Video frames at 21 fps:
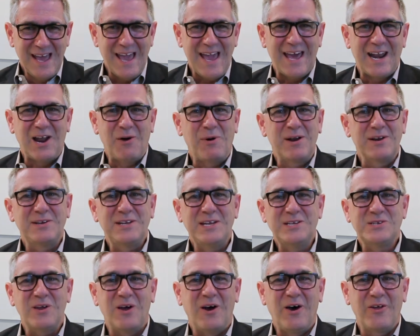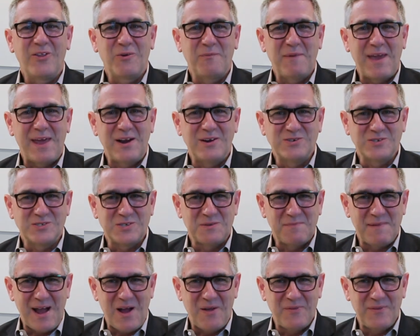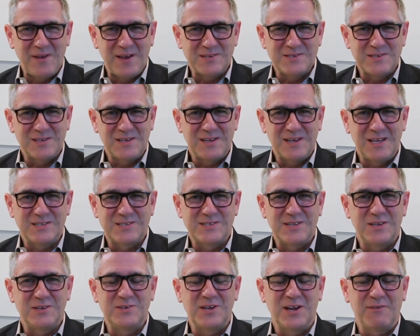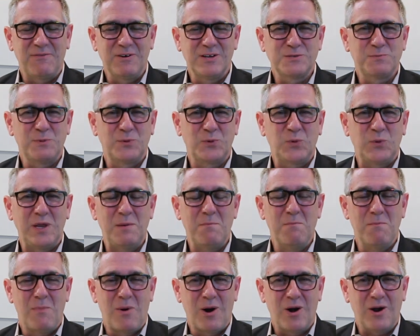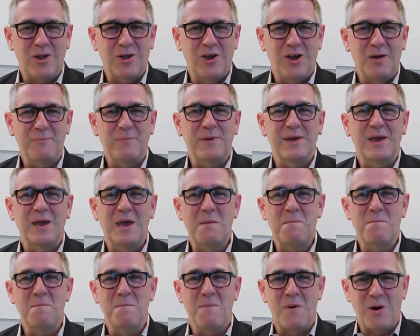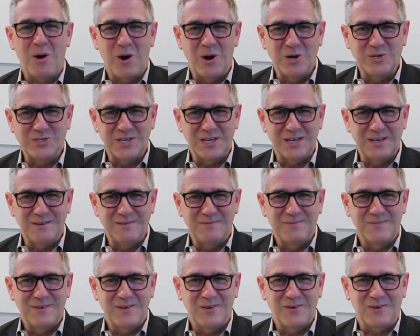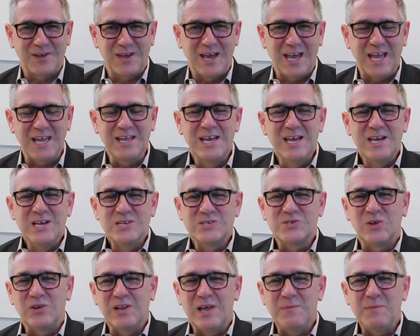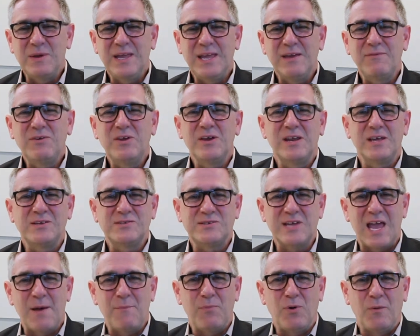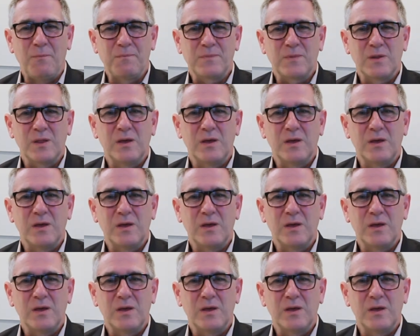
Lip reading: And I want to teach the other managers about this. It's the difference between markup and margin. Okay? So let me give you an example.